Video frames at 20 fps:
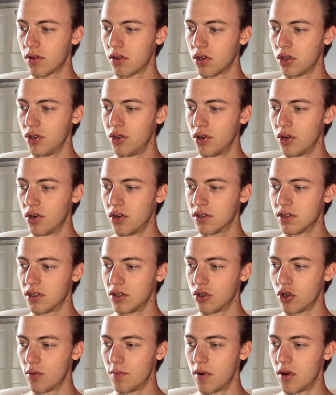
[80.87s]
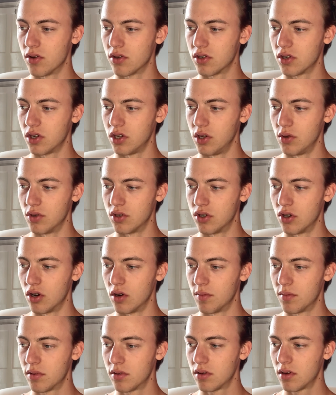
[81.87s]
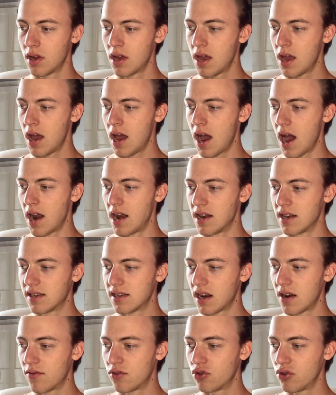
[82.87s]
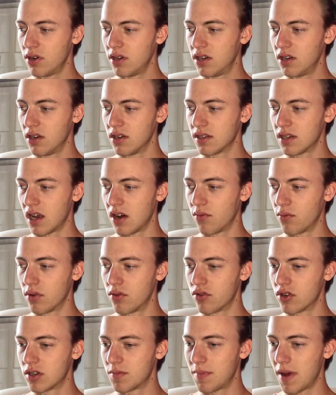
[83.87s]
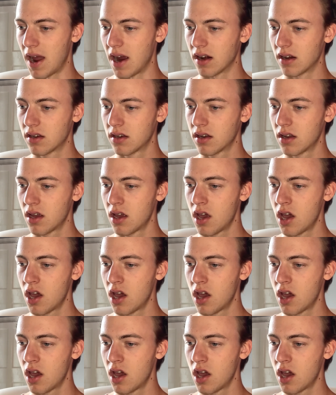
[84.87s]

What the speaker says: Yours is almost used up, and instead of treating yourself with respect,